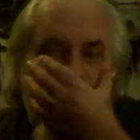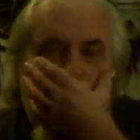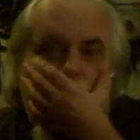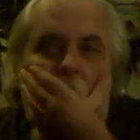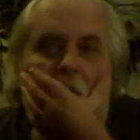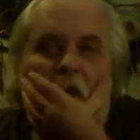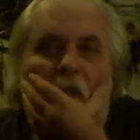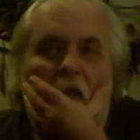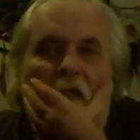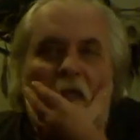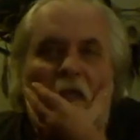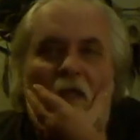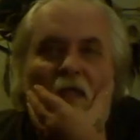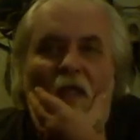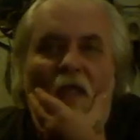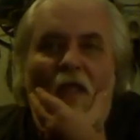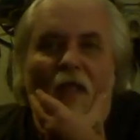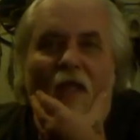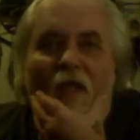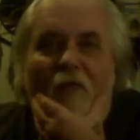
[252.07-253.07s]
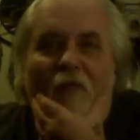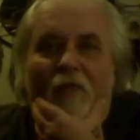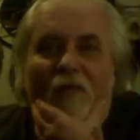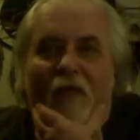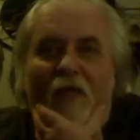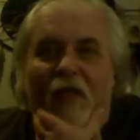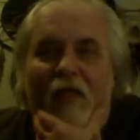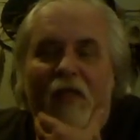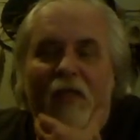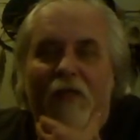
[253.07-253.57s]
I get there and
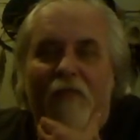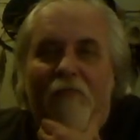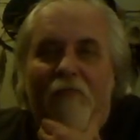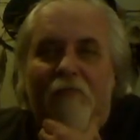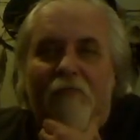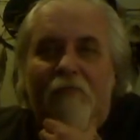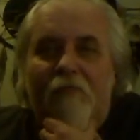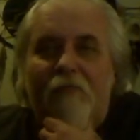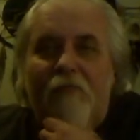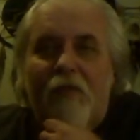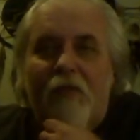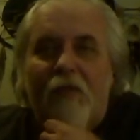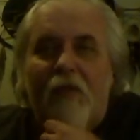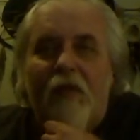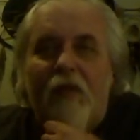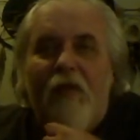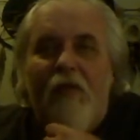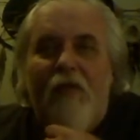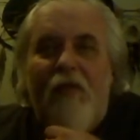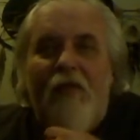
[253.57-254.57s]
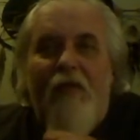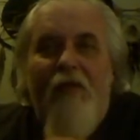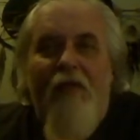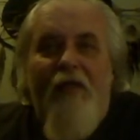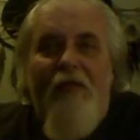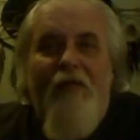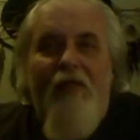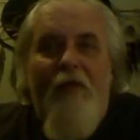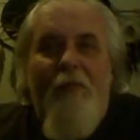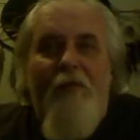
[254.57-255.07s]
everything, and they
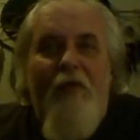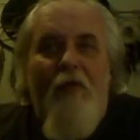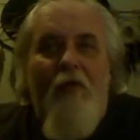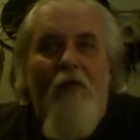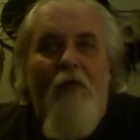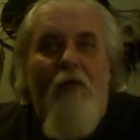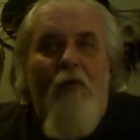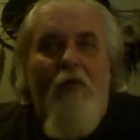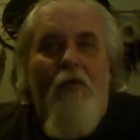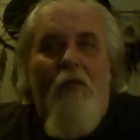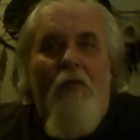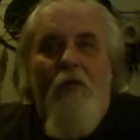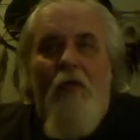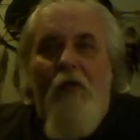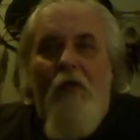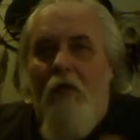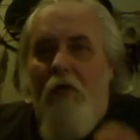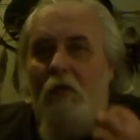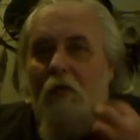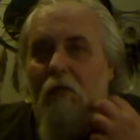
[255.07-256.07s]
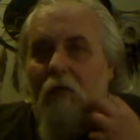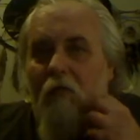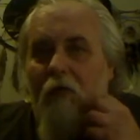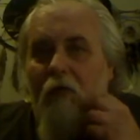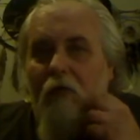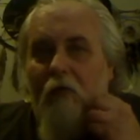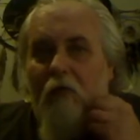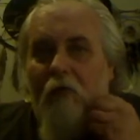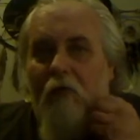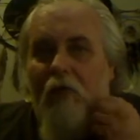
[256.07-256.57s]
tell me, well, we're
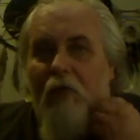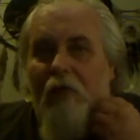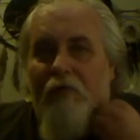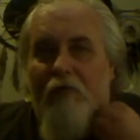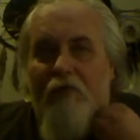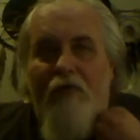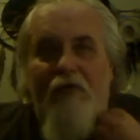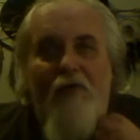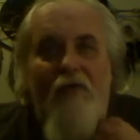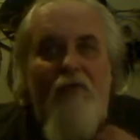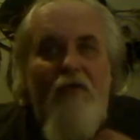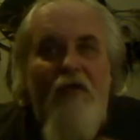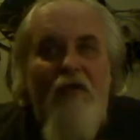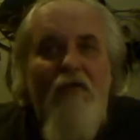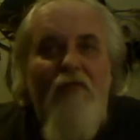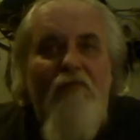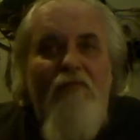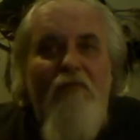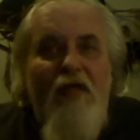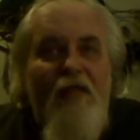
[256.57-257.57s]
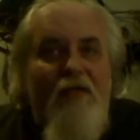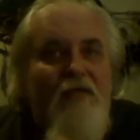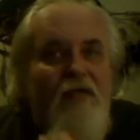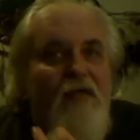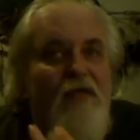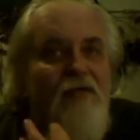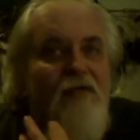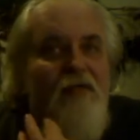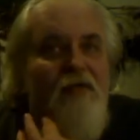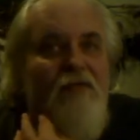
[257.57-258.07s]
going to have to do a COVID
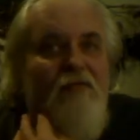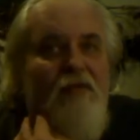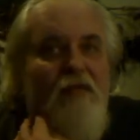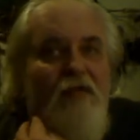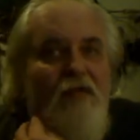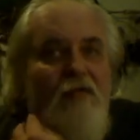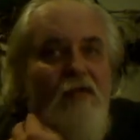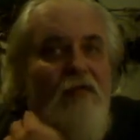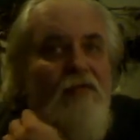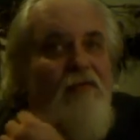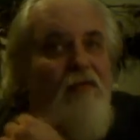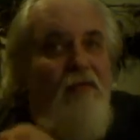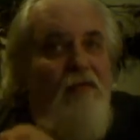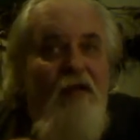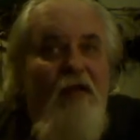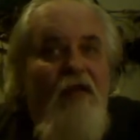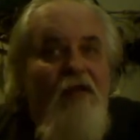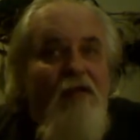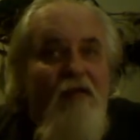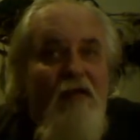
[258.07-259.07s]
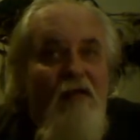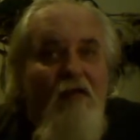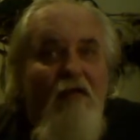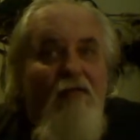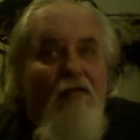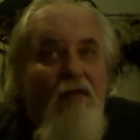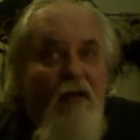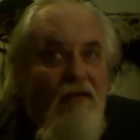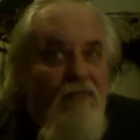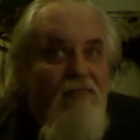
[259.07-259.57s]
test on you. I said, no, you're
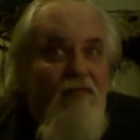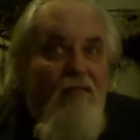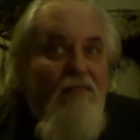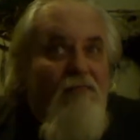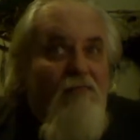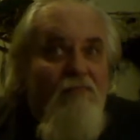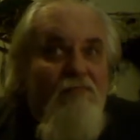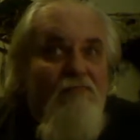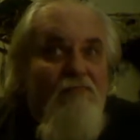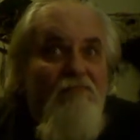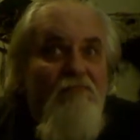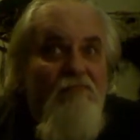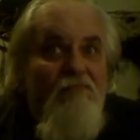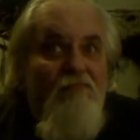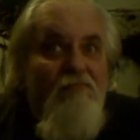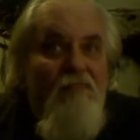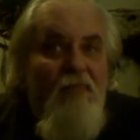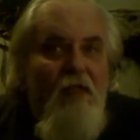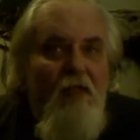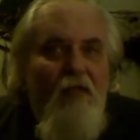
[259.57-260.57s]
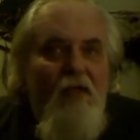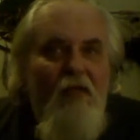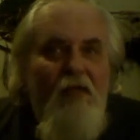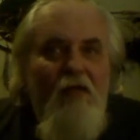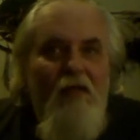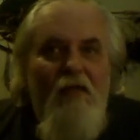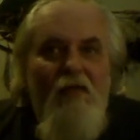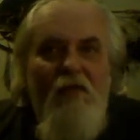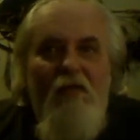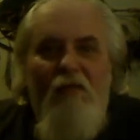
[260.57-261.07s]
not.
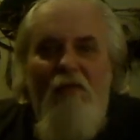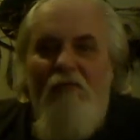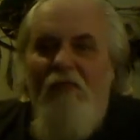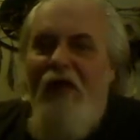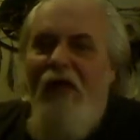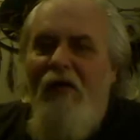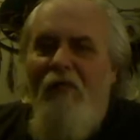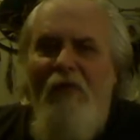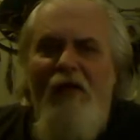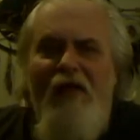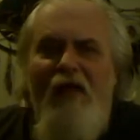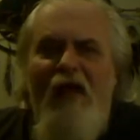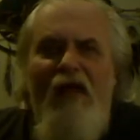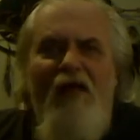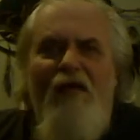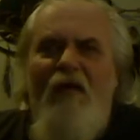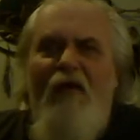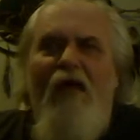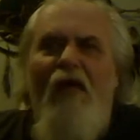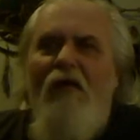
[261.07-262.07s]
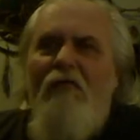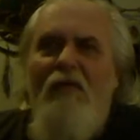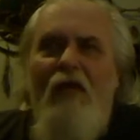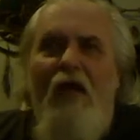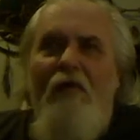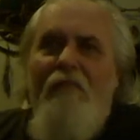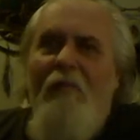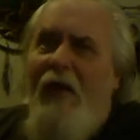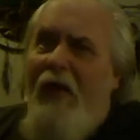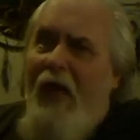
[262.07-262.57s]
Well, we can't. Oh,
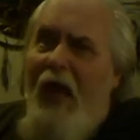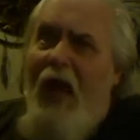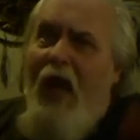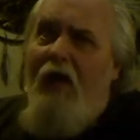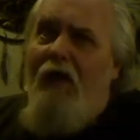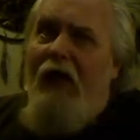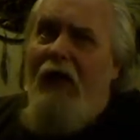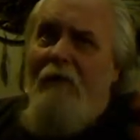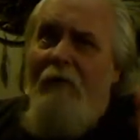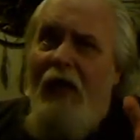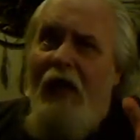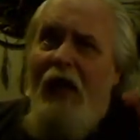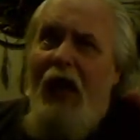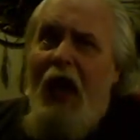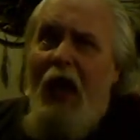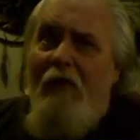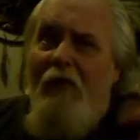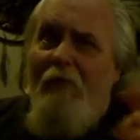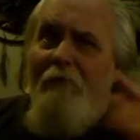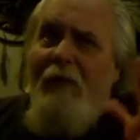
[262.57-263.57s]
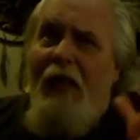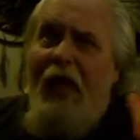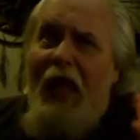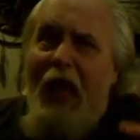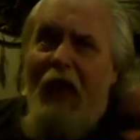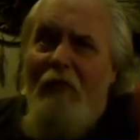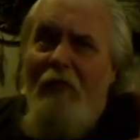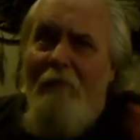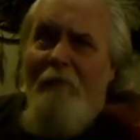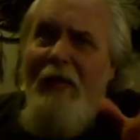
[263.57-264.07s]
everybody out, everybody out, everybody
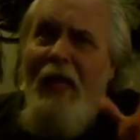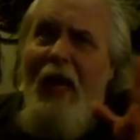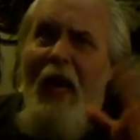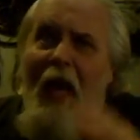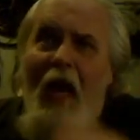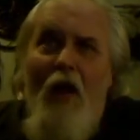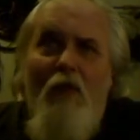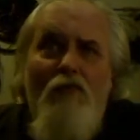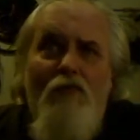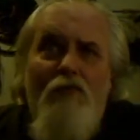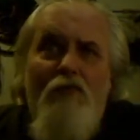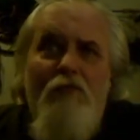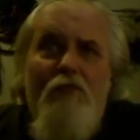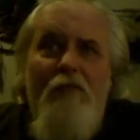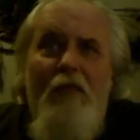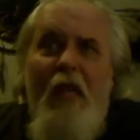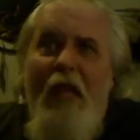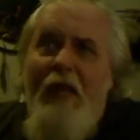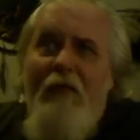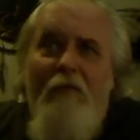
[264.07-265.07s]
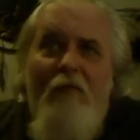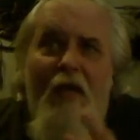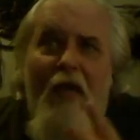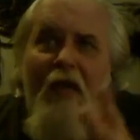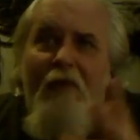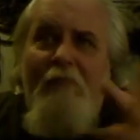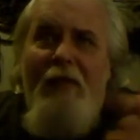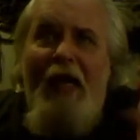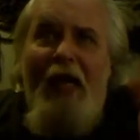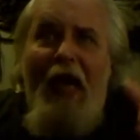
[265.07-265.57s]
out, everybody out. They had to run
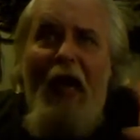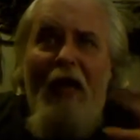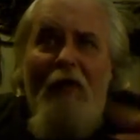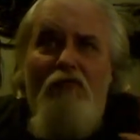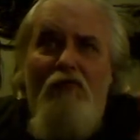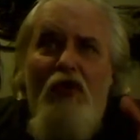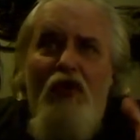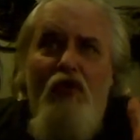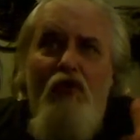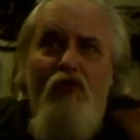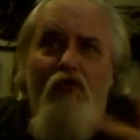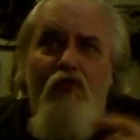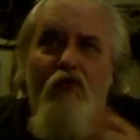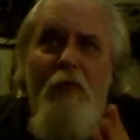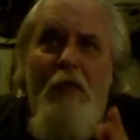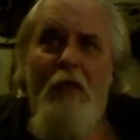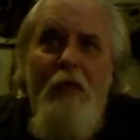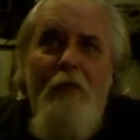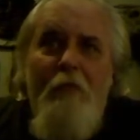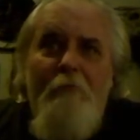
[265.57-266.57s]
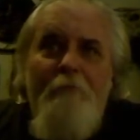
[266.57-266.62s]
everybody out of the room.